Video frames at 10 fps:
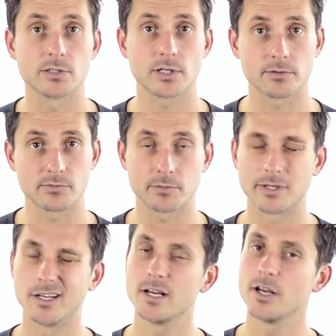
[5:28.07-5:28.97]
you start
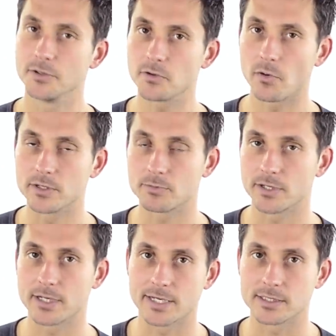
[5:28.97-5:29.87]
filming. It's always
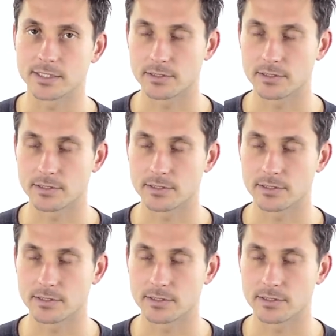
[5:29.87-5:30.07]
pretty nice and